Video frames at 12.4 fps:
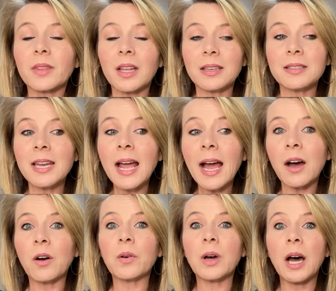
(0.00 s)

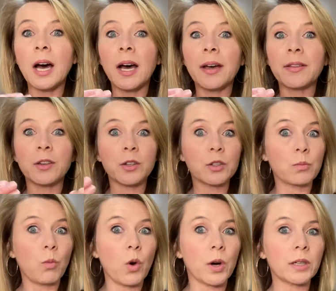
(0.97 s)
Now, there's
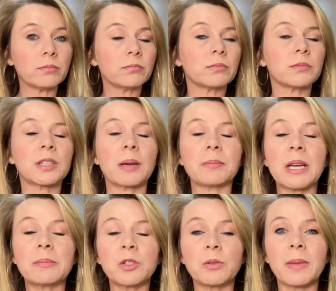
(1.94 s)
more.
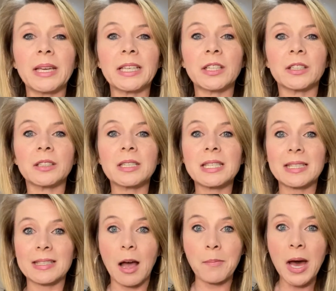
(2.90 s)
Sometimes you may hear
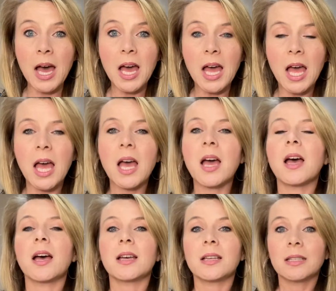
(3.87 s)
sama,
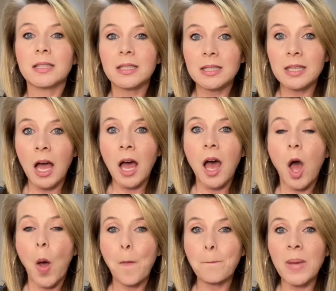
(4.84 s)

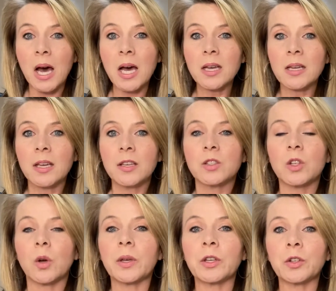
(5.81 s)
sama.
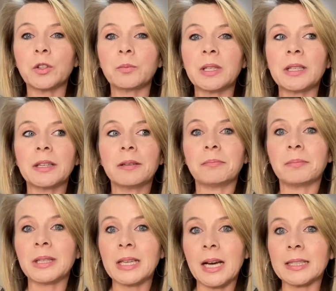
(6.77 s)
So it could be
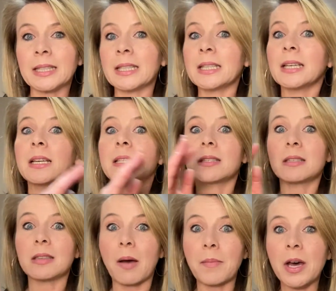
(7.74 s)

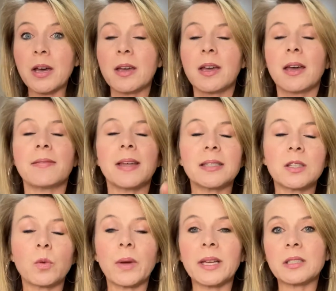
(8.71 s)
Miyagi-sama, and that's a
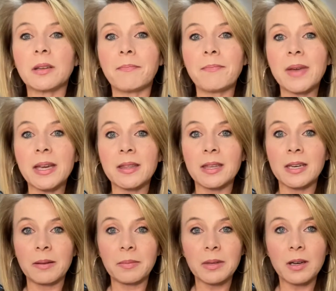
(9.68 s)
way to make the
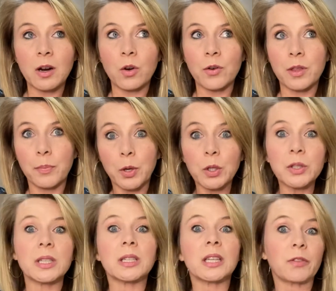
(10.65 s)
name or the
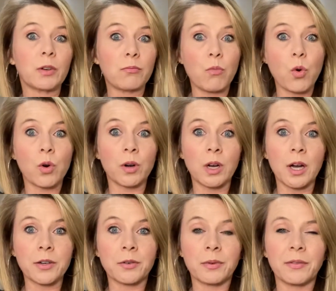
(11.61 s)
person even more
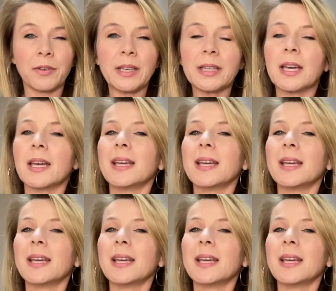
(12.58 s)
honorific.